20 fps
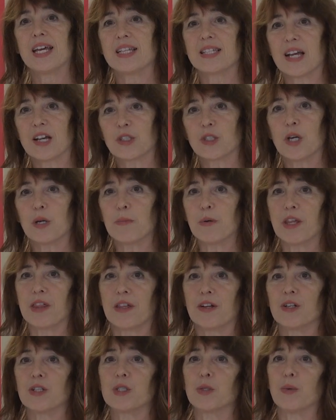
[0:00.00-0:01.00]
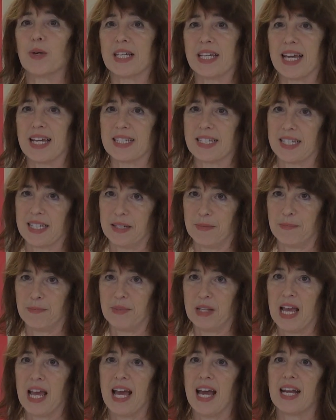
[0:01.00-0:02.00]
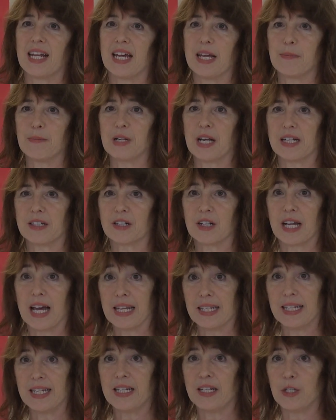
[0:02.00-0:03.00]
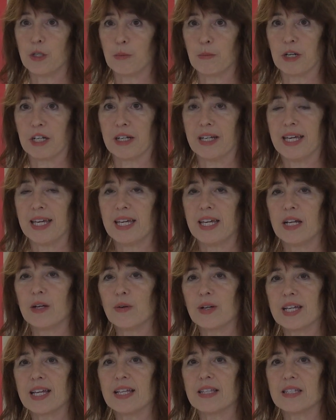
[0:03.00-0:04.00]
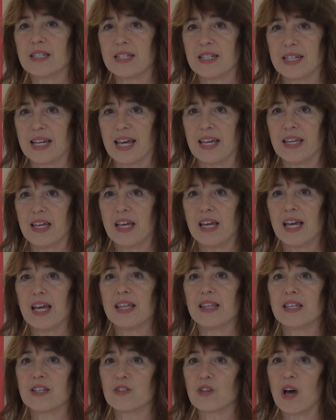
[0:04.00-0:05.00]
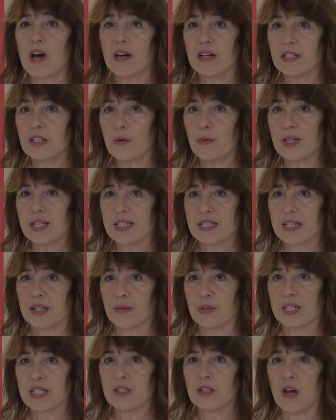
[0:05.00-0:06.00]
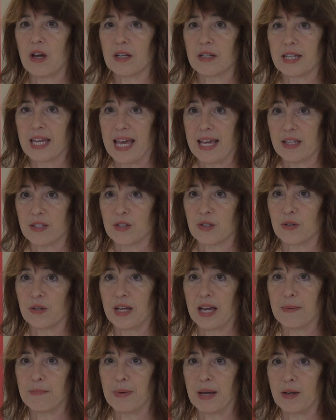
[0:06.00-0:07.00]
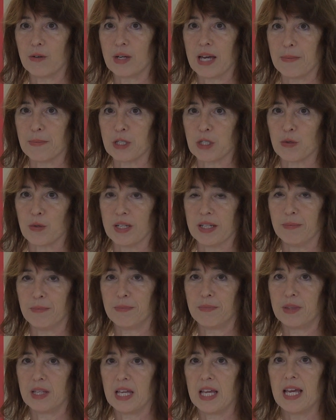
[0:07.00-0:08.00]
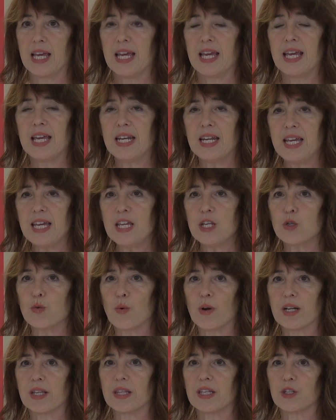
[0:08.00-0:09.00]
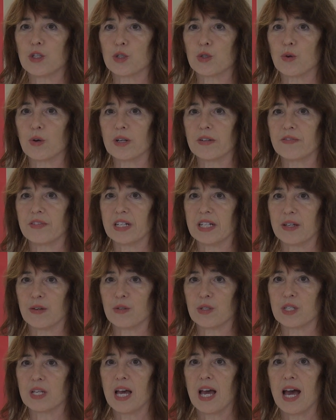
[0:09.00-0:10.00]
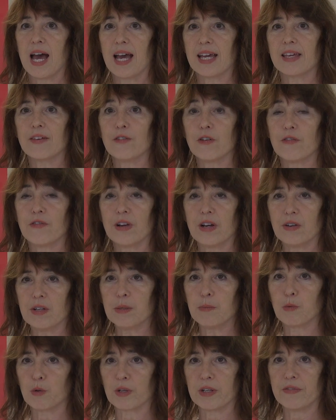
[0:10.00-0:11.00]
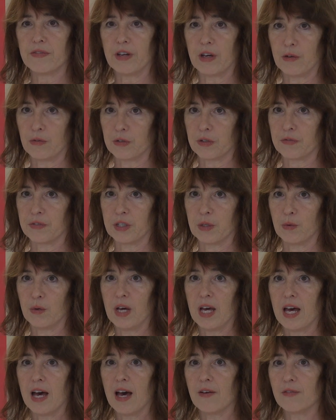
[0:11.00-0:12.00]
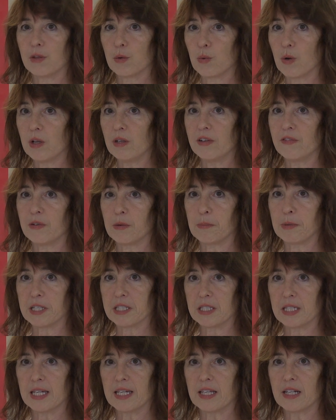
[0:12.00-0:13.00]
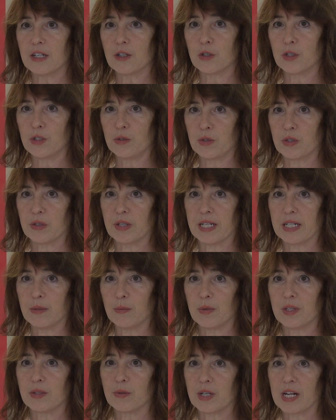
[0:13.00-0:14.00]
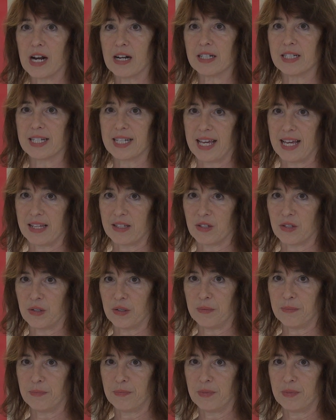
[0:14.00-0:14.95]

it's October 3rd, 2018, and I am Dr. Colleen Huber, here again today in this ongoing series on cancer and biochemistry. In each one of these short videos, I give a very brief overview of the role of a particular nutrient with regard to cancer.